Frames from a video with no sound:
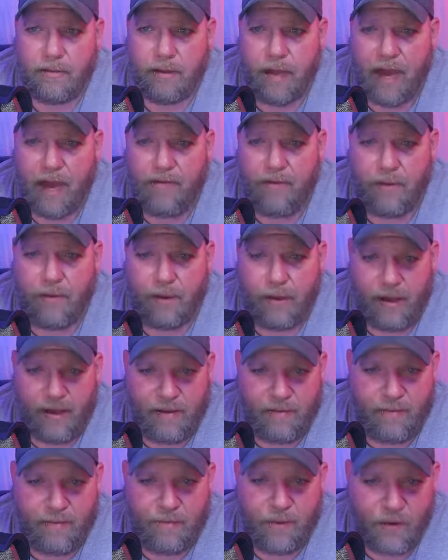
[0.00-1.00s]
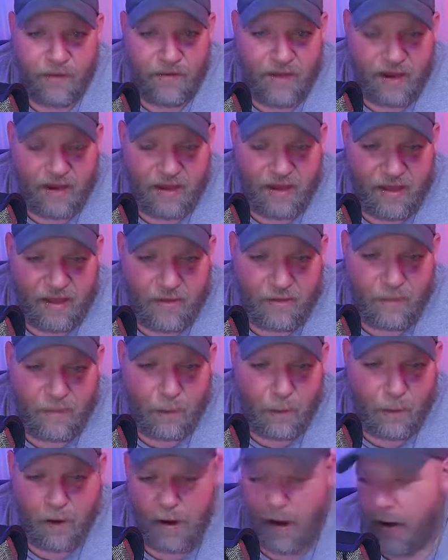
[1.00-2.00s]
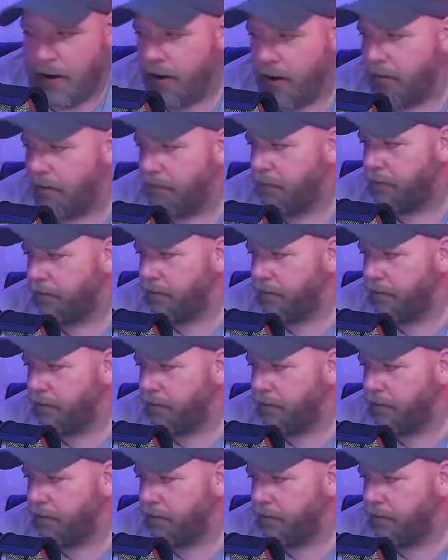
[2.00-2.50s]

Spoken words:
haven't really moved anything forward on it.